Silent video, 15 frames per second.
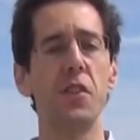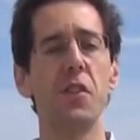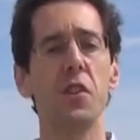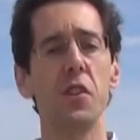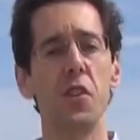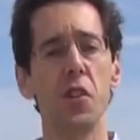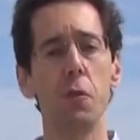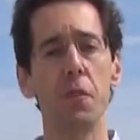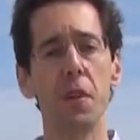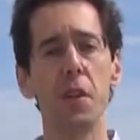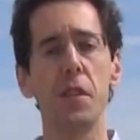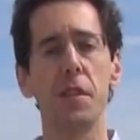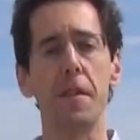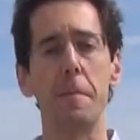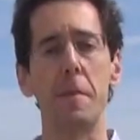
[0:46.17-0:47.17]
that
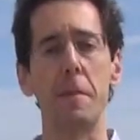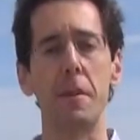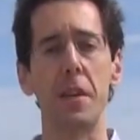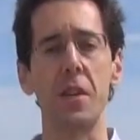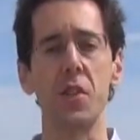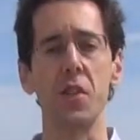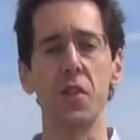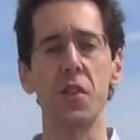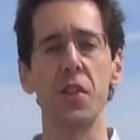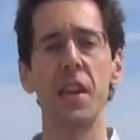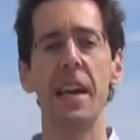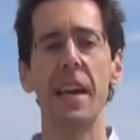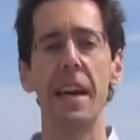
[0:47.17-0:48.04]
2/3 of ME patients